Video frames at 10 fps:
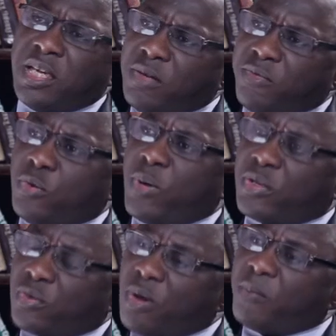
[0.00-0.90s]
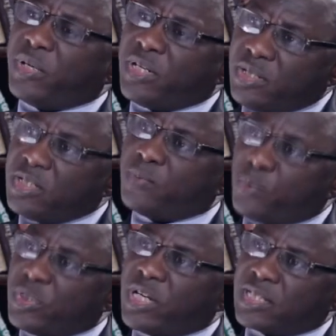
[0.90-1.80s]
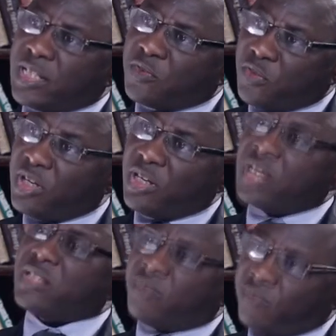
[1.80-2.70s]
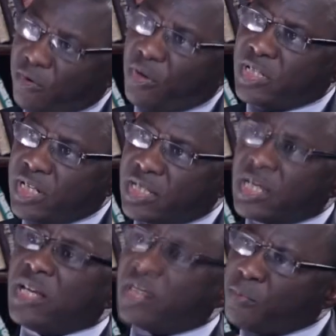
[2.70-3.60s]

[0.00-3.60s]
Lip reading: if you were to complete these projects in 3 years, in 4 years, the